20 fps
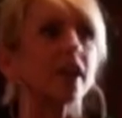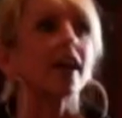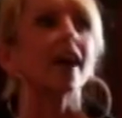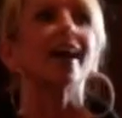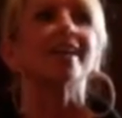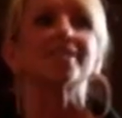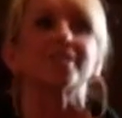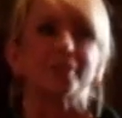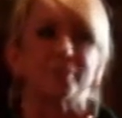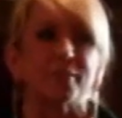on it,
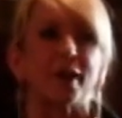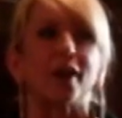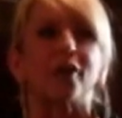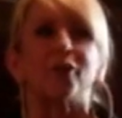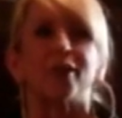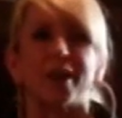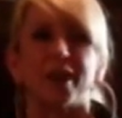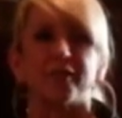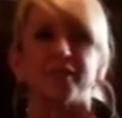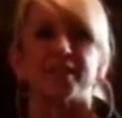I just make
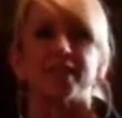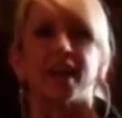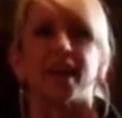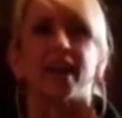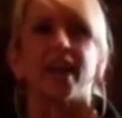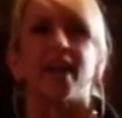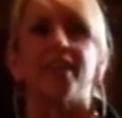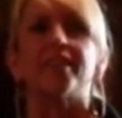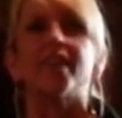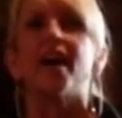one every
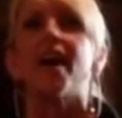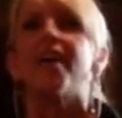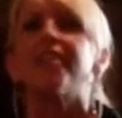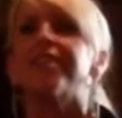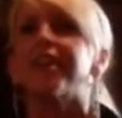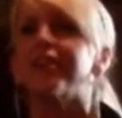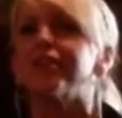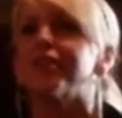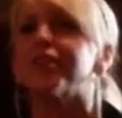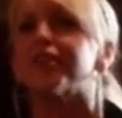day. And
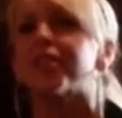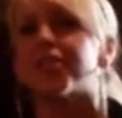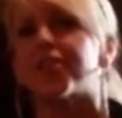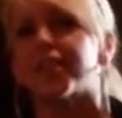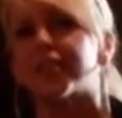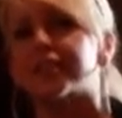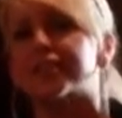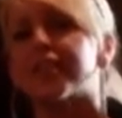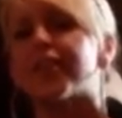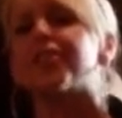then you get the
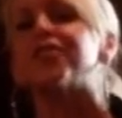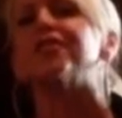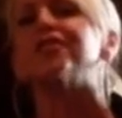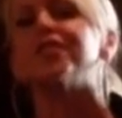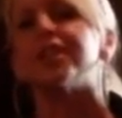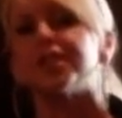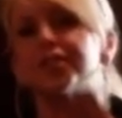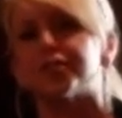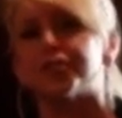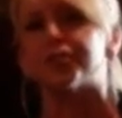things done that you
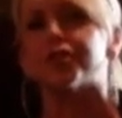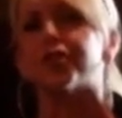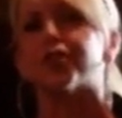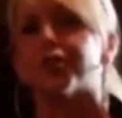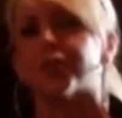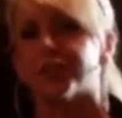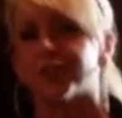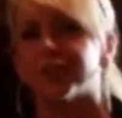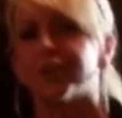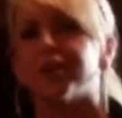need to do
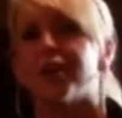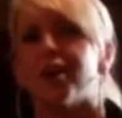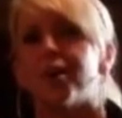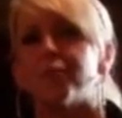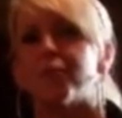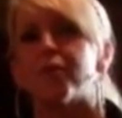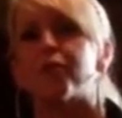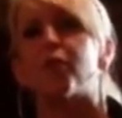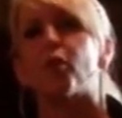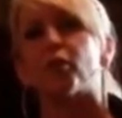
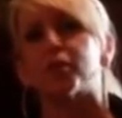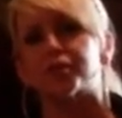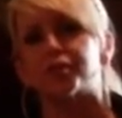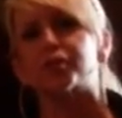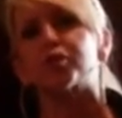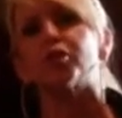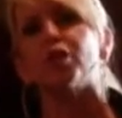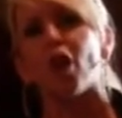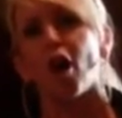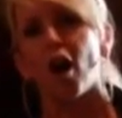before
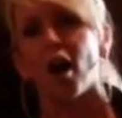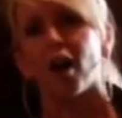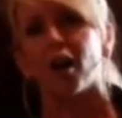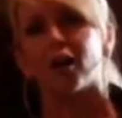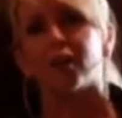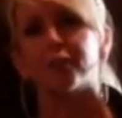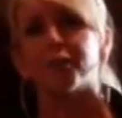it's too long.